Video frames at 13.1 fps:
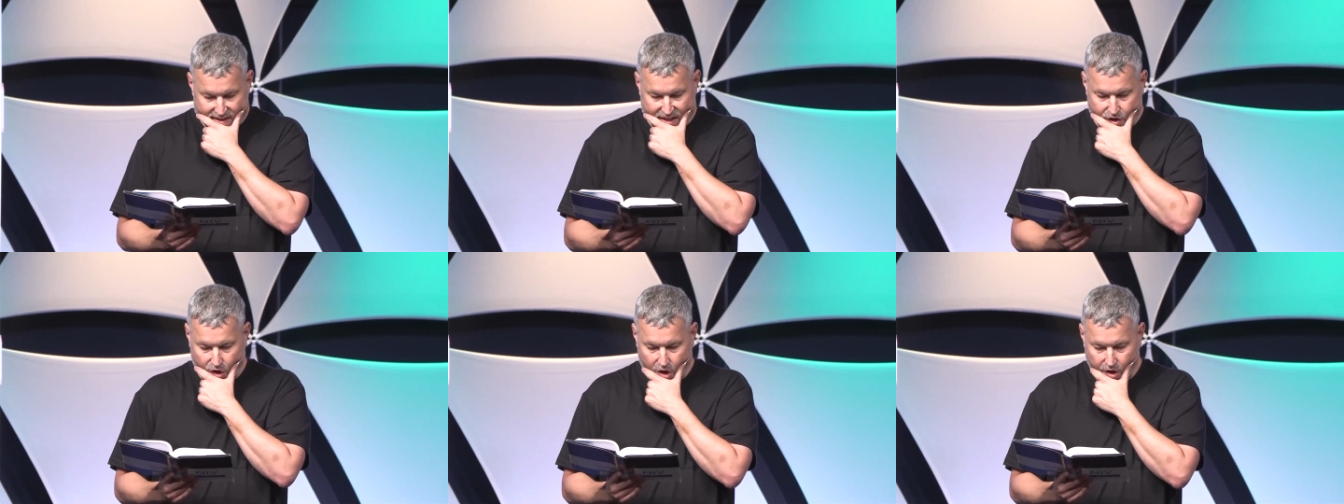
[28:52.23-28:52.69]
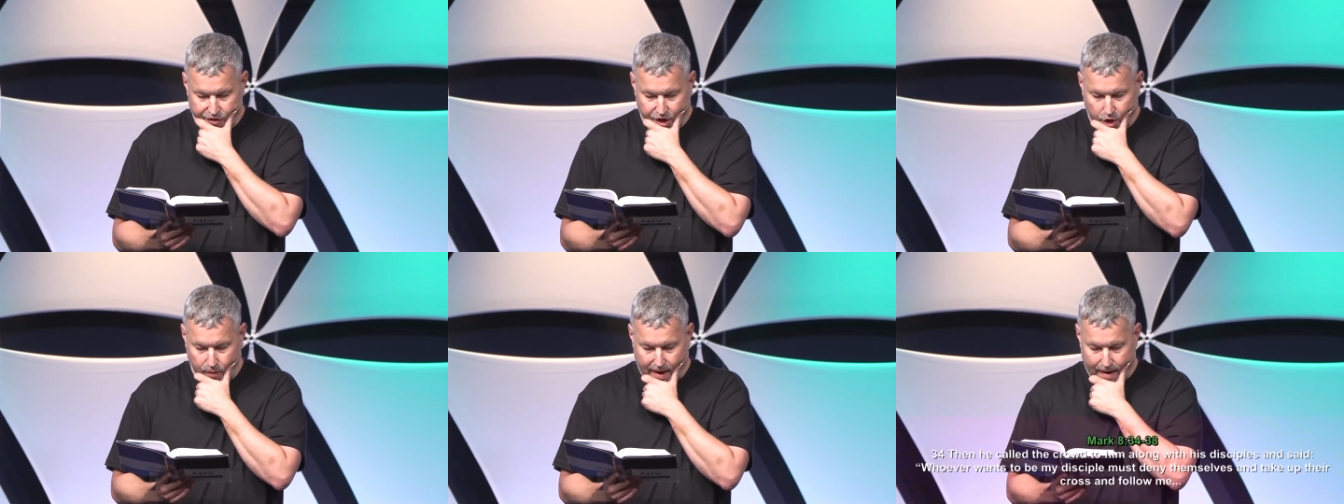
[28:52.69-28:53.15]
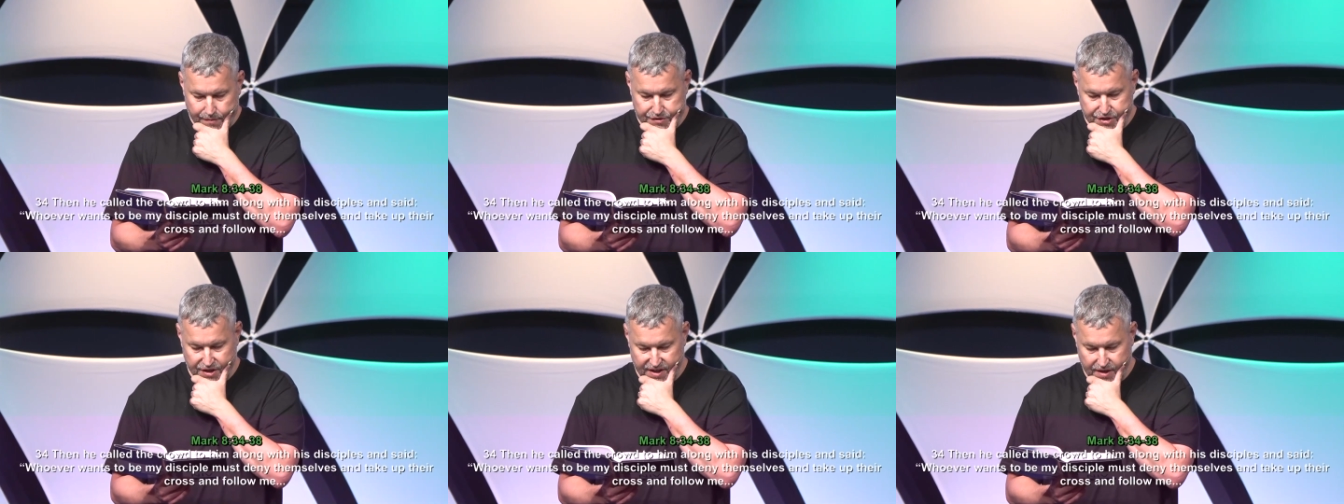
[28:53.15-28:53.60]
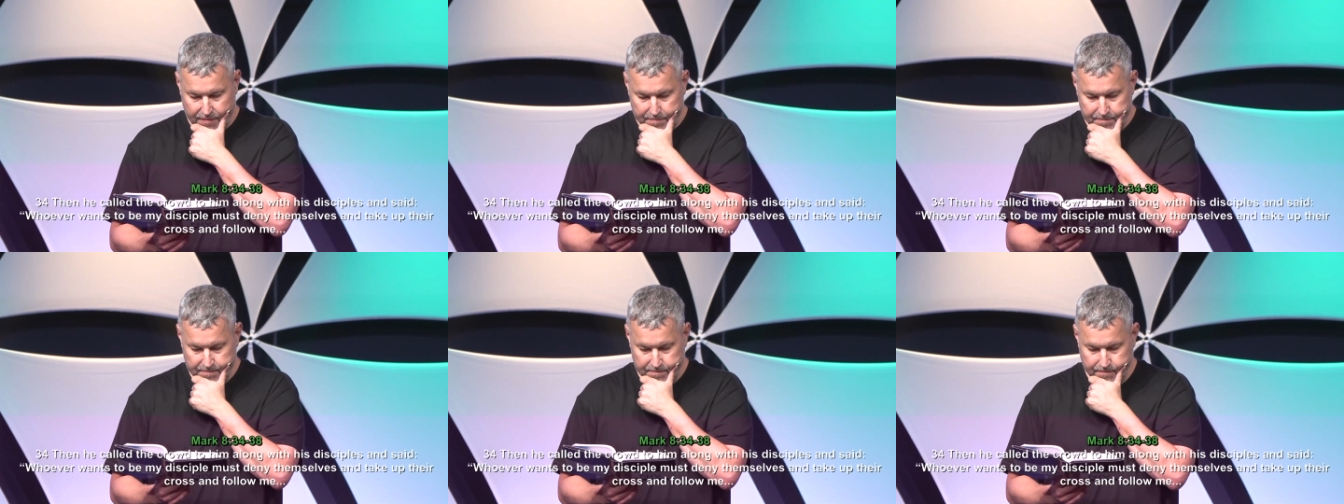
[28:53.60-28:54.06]
He called the crowd to
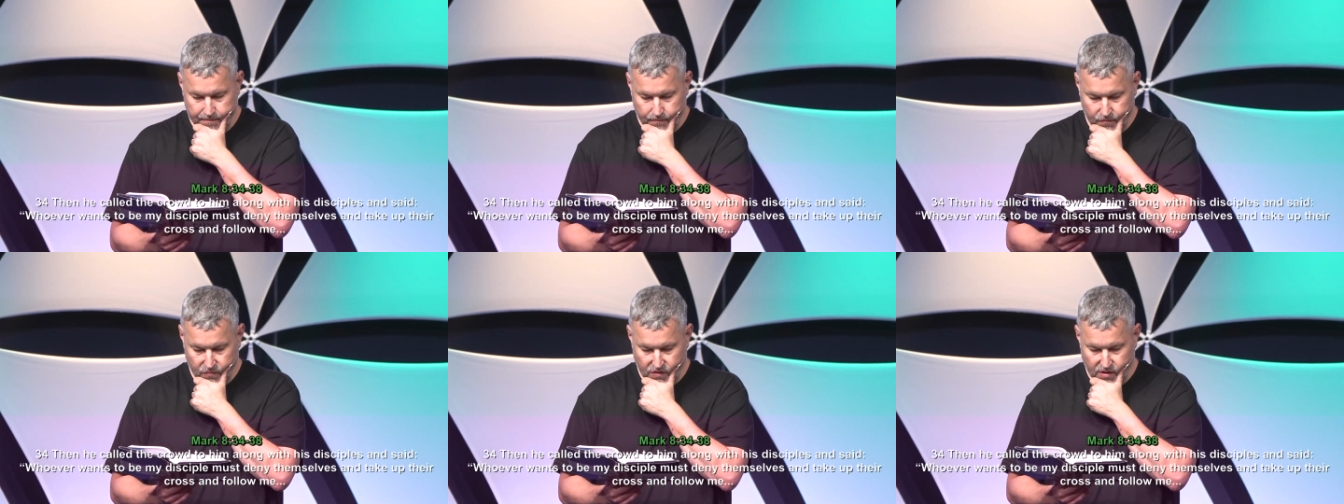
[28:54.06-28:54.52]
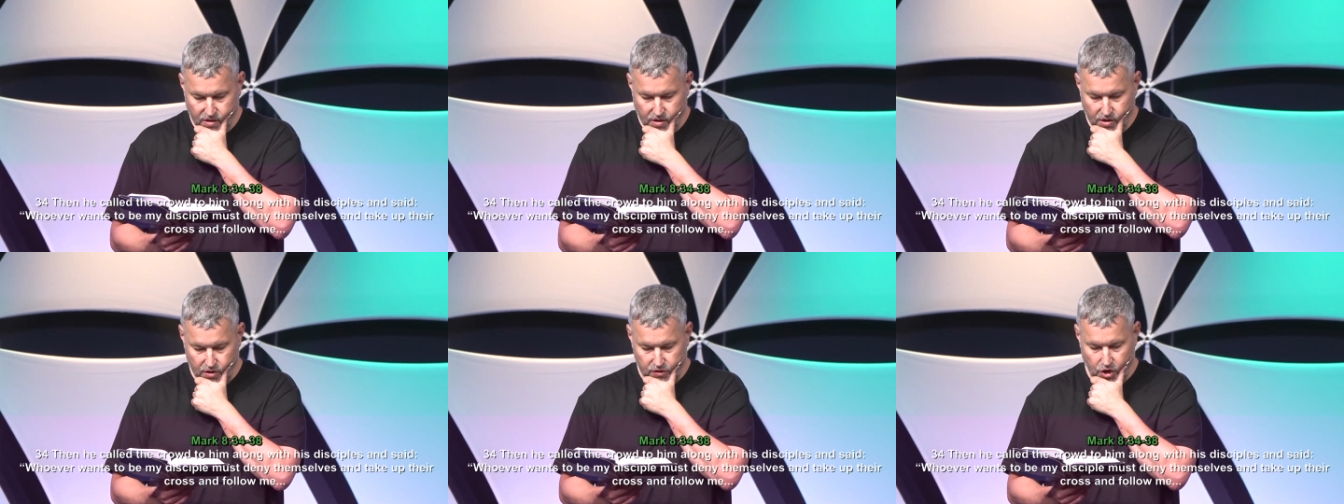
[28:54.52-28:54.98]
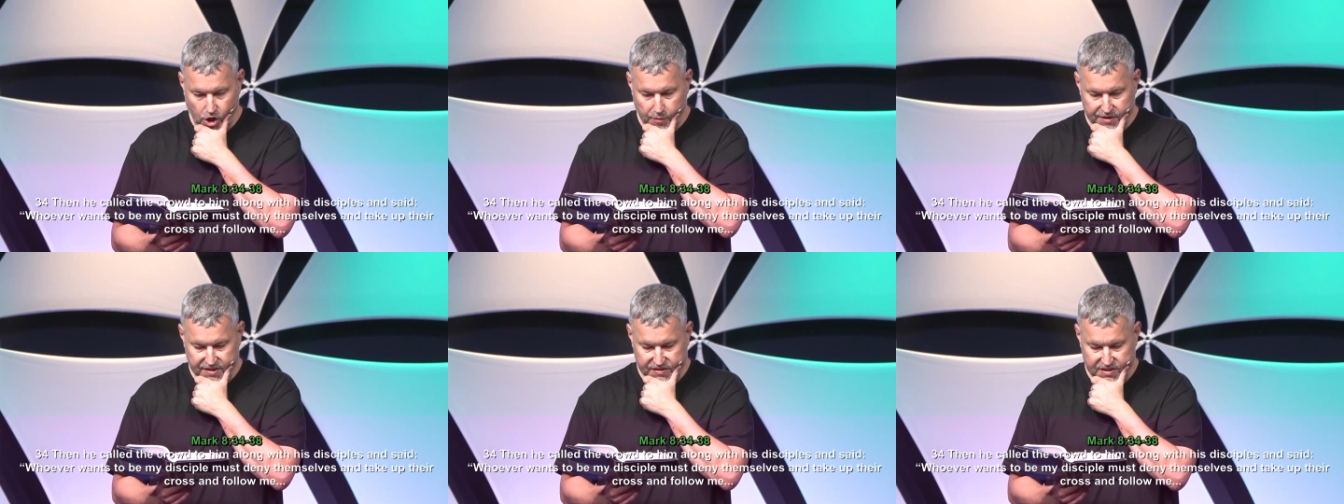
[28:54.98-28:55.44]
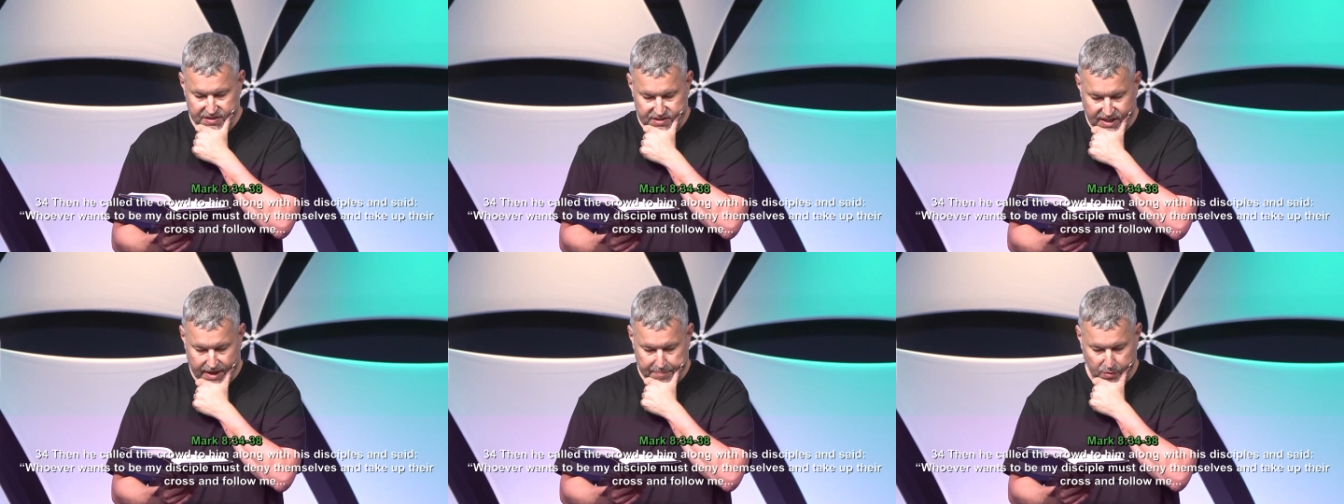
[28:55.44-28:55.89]
him along with his
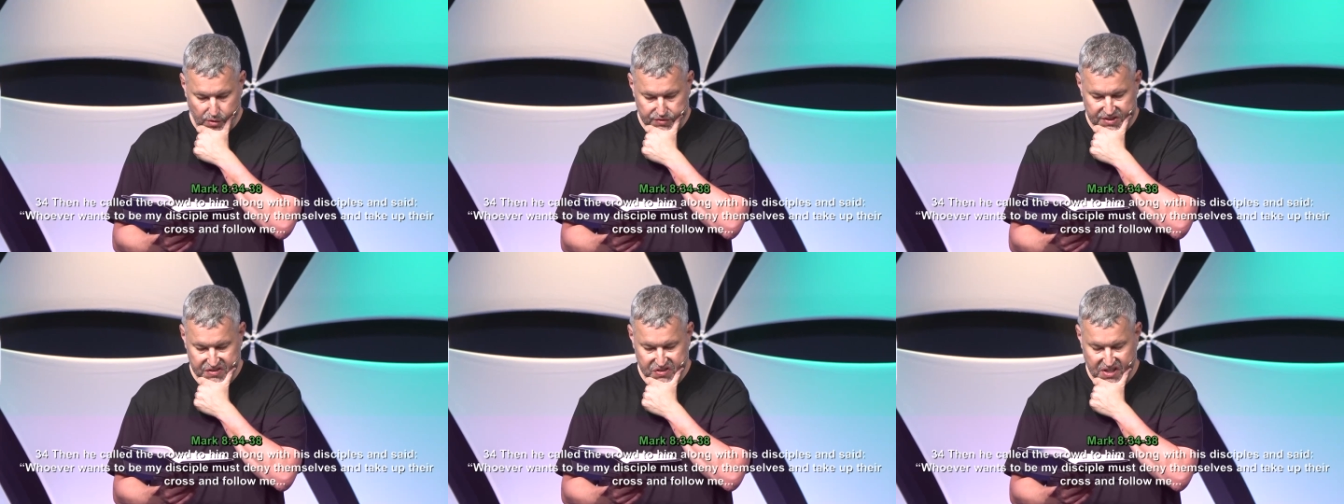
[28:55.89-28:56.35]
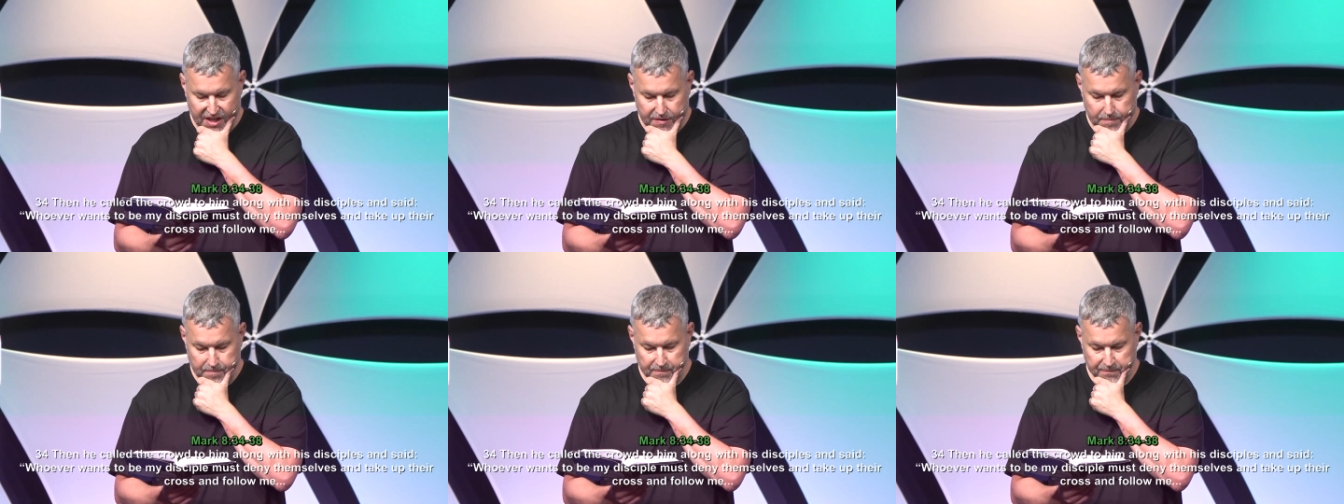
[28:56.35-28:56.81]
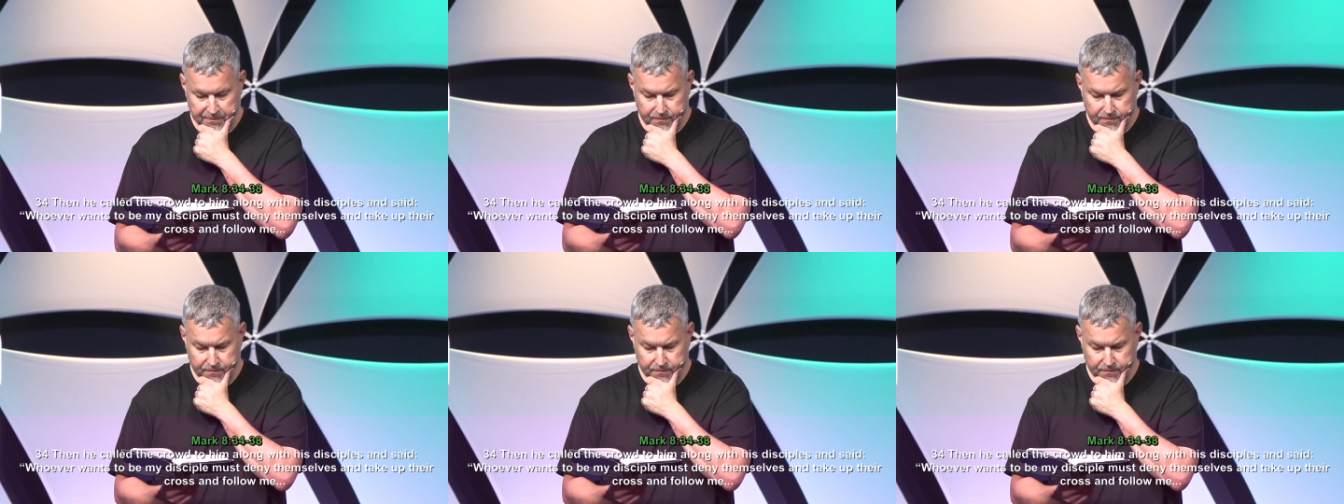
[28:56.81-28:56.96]
disciples and said,